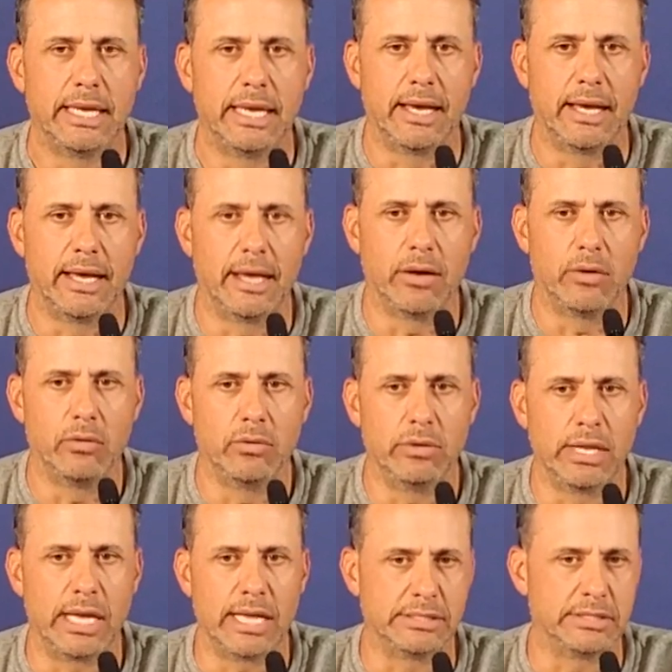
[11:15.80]

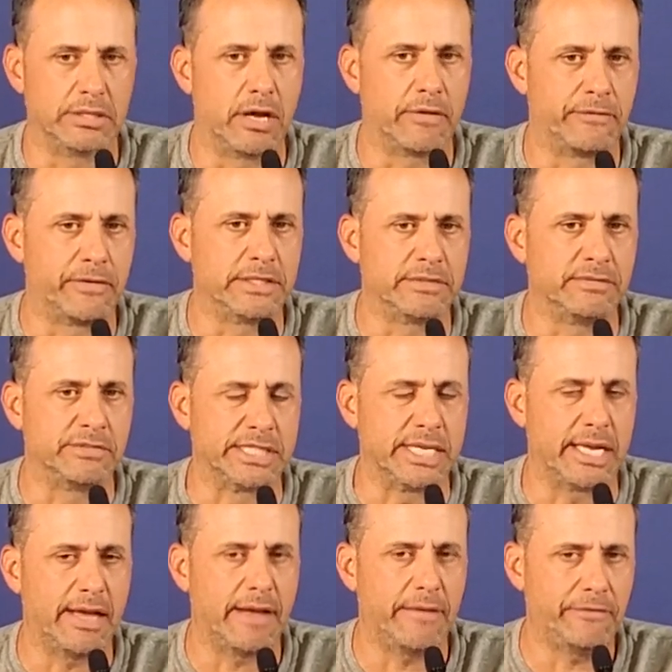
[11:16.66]
As an offensive
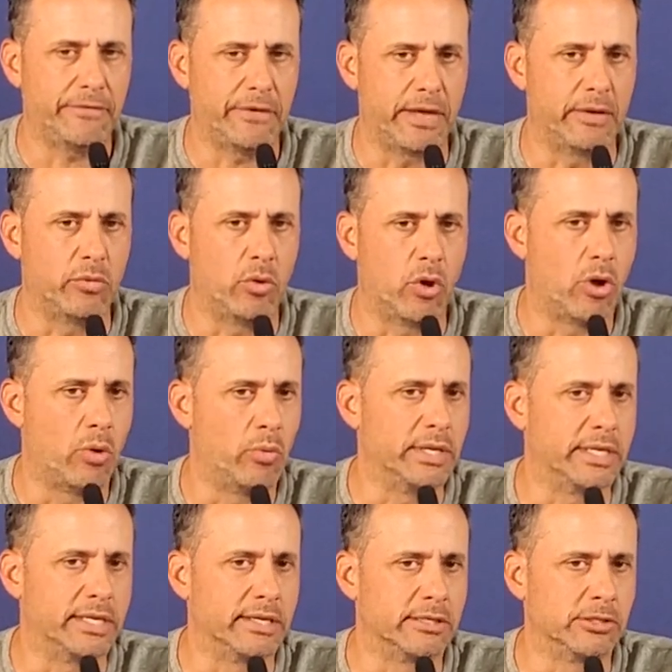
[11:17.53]
staff, and all
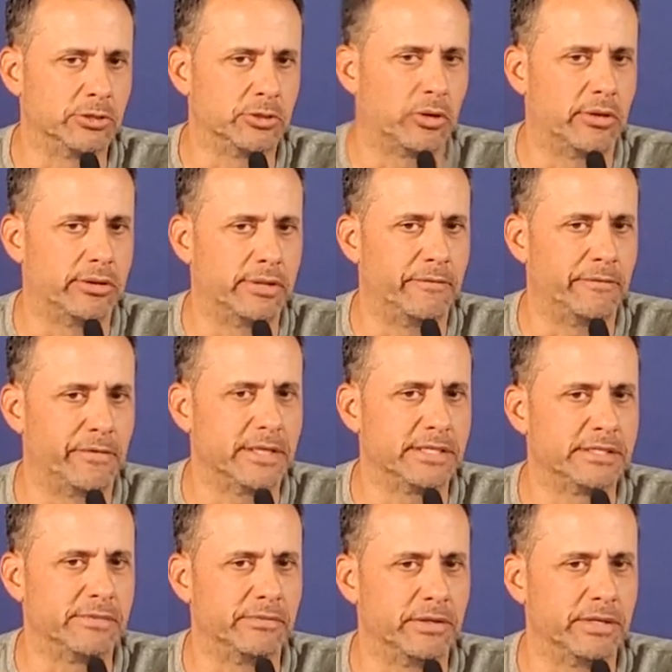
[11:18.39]
we can control
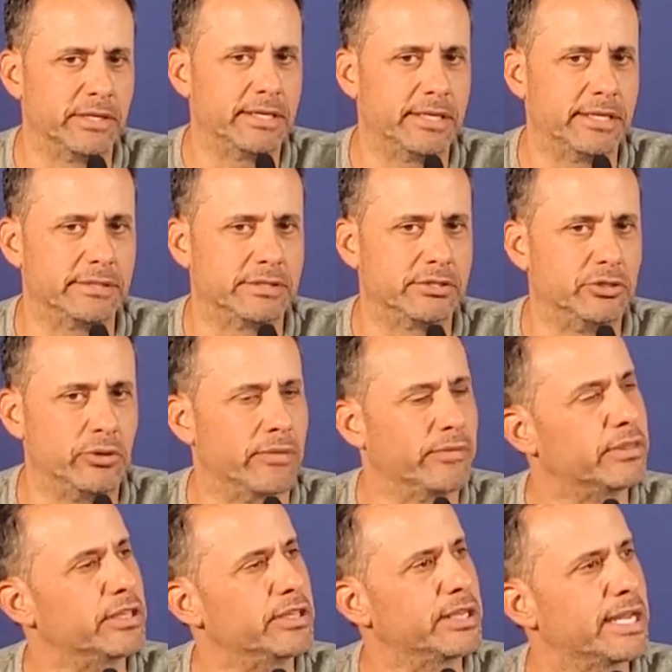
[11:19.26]
defensively is do
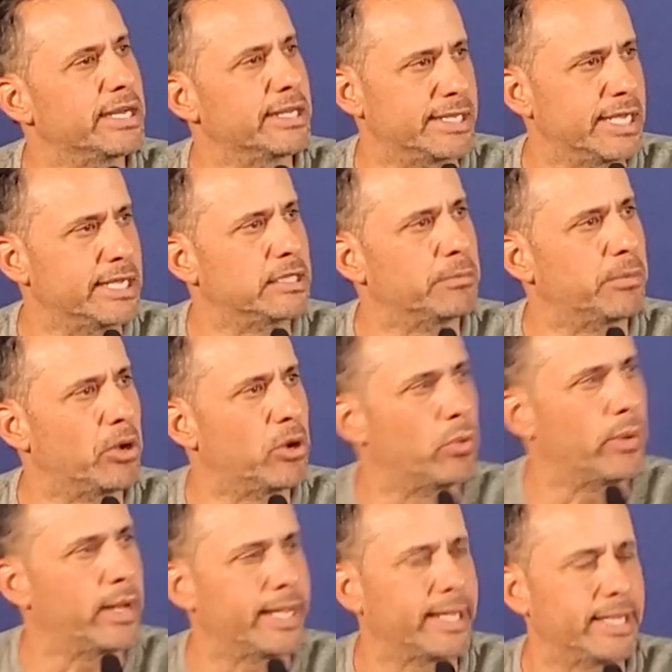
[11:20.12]
everything you can to take the
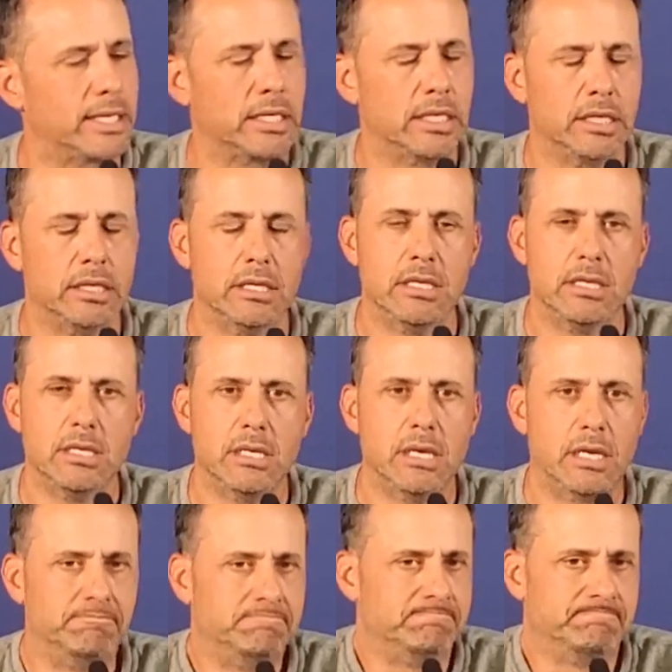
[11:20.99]
ball away.
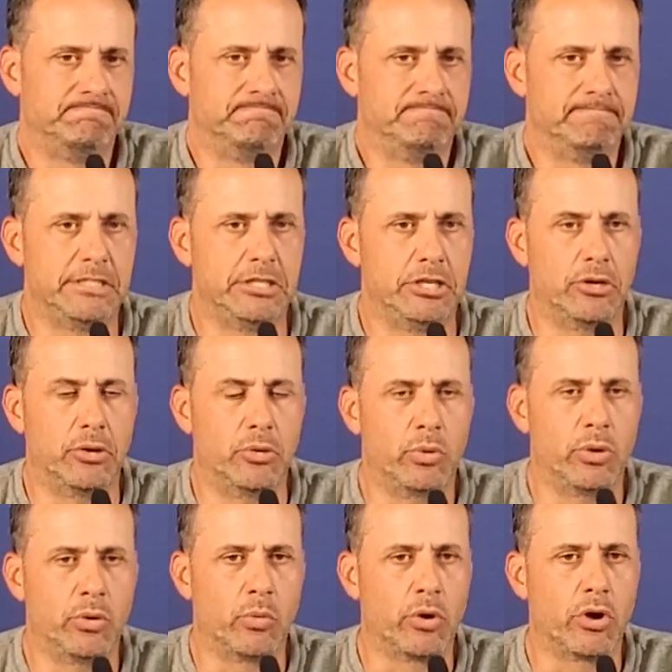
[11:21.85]
You know,
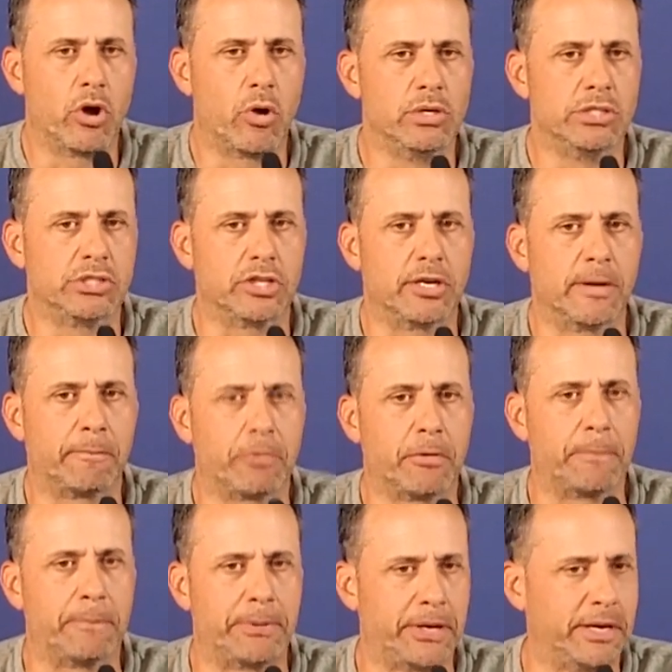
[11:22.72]
we're always going to
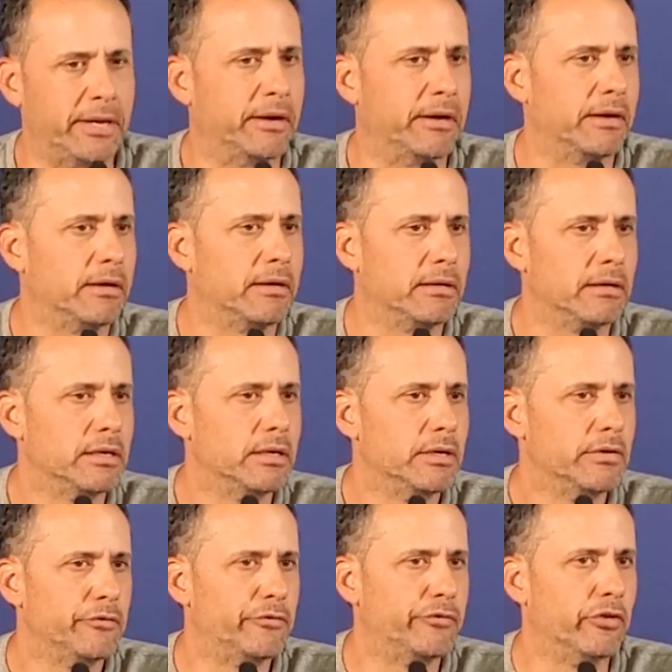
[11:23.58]
prepare
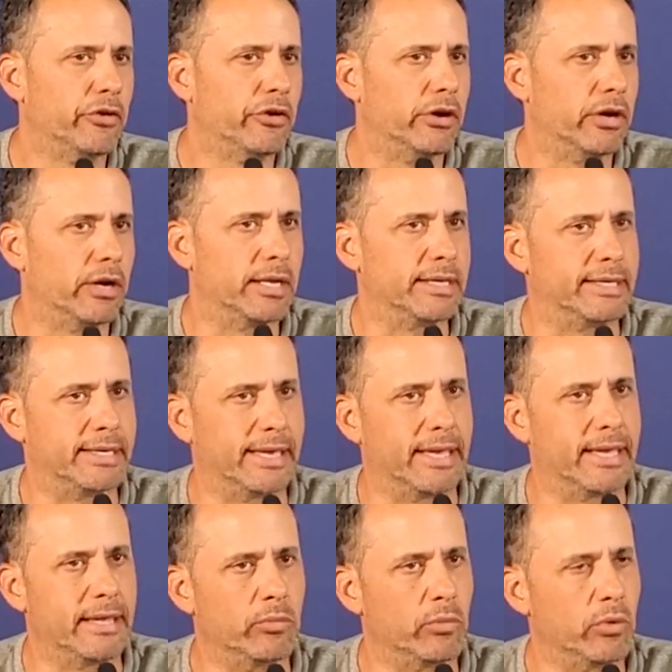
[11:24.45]
for a
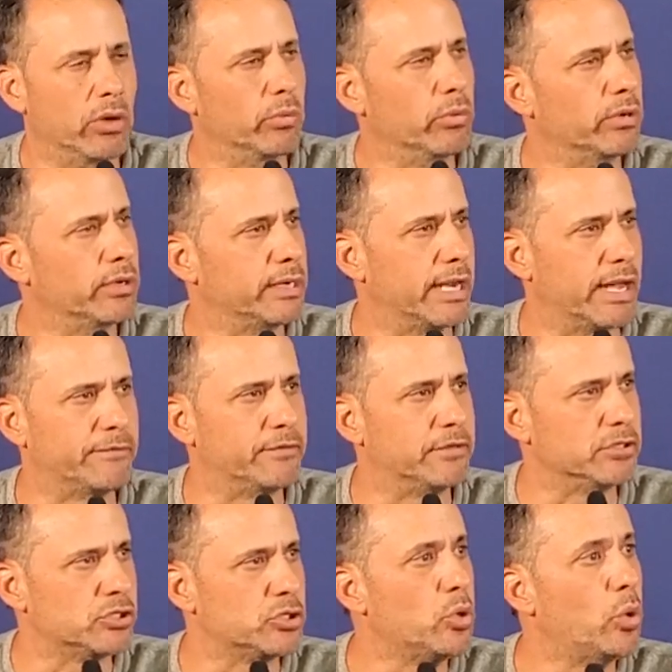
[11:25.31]
game where we're going to have
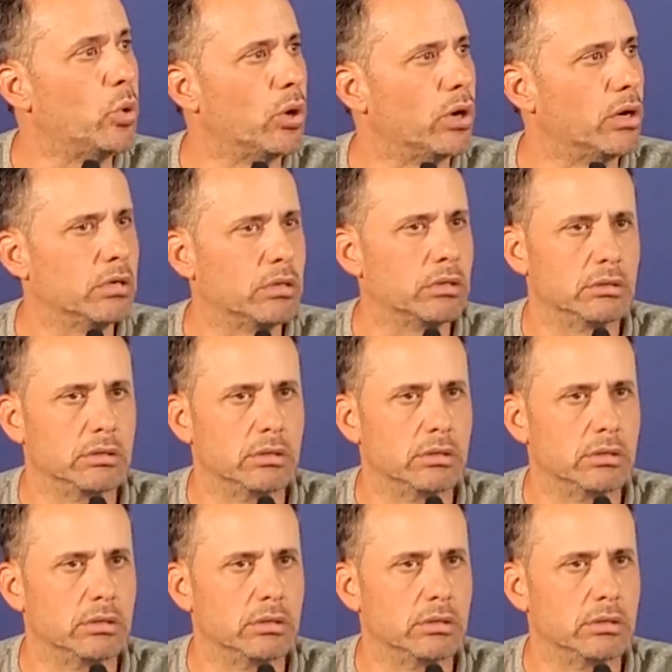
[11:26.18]
to score.